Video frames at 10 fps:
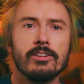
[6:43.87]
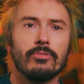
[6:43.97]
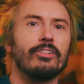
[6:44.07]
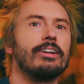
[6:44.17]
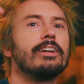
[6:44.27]

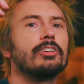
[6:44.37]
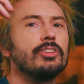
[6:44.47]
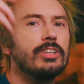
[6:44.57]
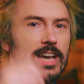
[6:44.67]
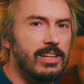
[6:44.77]
We're here
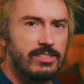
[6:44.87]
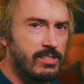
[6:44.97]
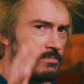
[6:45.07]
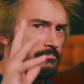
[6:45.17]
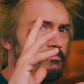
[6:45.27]
to
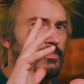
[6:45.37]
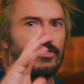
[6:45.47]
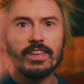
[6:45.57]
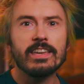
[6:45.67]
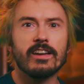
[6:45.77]
get
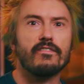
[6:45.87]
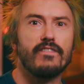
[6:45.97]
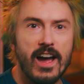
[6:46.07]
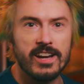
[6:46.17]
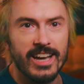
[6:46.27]

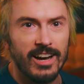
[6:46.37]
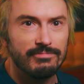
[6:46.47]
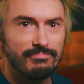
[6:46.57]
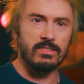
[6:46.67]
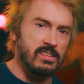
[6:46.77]
fingerfärdiga.
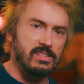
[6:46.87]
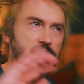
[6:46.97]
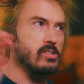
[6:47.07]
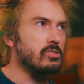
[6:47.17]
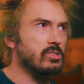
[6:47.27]
This is
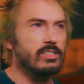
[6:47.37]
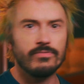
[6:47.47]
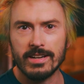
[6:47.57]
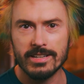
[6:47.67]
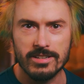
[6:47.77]
not
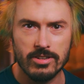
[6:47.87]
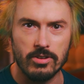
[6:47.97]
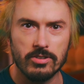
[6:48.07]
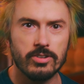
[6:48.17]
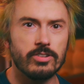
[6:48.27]
divide and
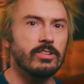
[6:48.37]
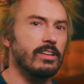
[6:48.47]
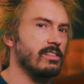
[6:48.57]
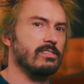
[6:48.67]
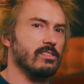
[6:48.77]
conquer,
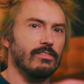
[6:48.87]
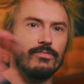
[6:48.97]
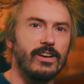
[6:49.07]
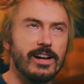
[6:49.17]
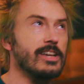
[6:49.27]
it's
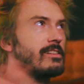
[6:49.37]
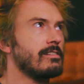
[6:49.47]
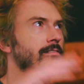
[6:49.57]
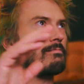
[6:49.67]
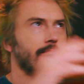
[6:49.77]
divide
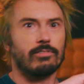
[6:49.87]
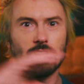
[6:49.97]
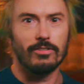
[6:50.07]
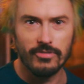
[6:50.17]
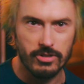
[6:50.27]
and
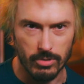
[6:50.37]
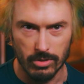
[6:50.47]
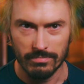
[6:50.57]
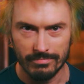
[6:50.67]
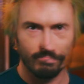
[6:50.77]
comfortable.